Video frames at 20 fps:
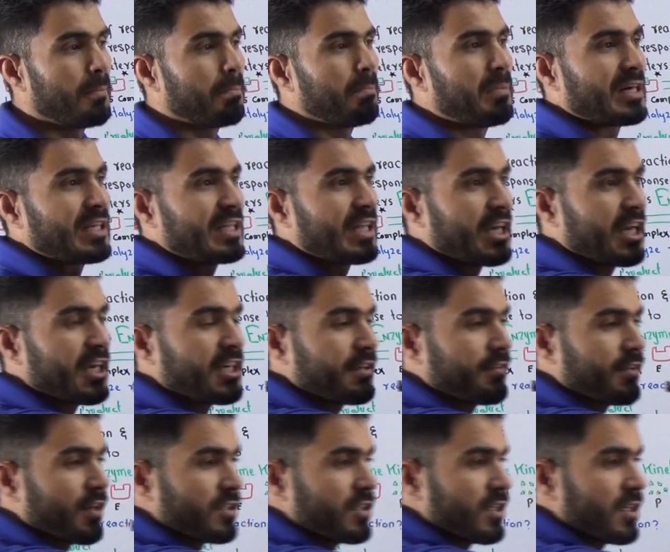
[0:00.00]
but the rate
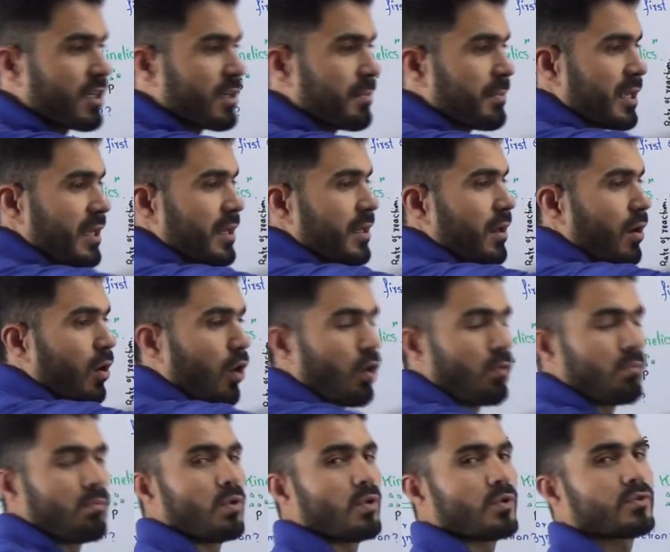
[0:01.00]
of reaction remained
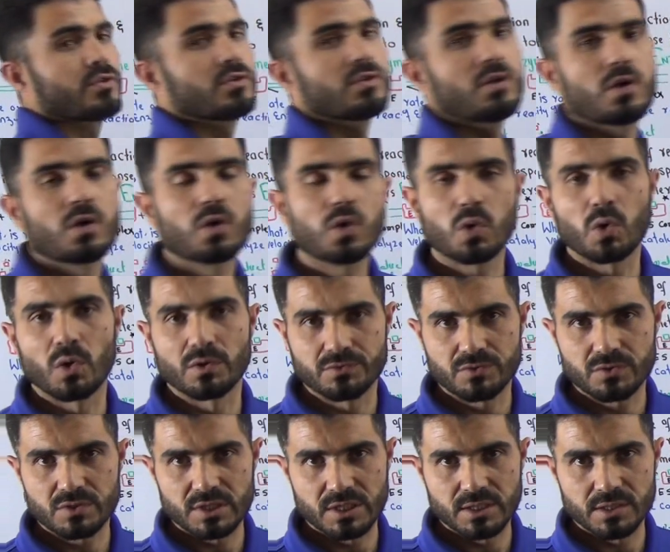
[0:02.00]
almost
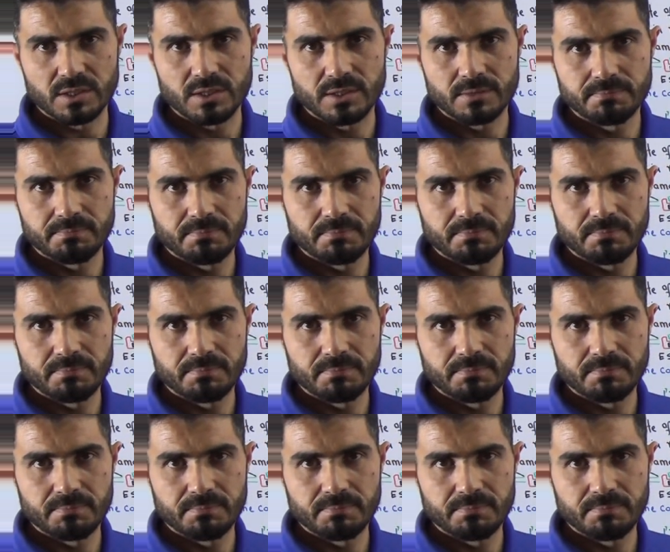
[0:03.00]
constant.